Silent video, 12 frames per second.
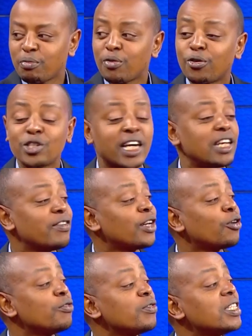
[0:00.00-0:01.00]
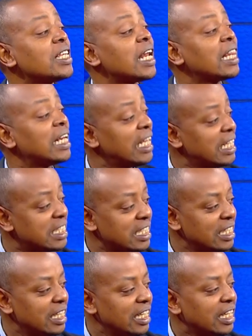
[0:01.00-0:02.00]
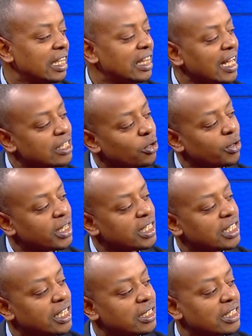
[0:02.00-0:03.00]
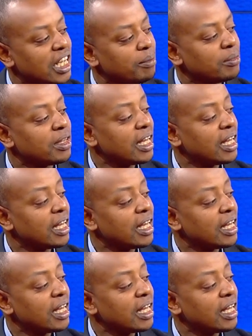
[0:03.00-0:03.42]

before she can even convince another lady, mm-hmm. that already takes time.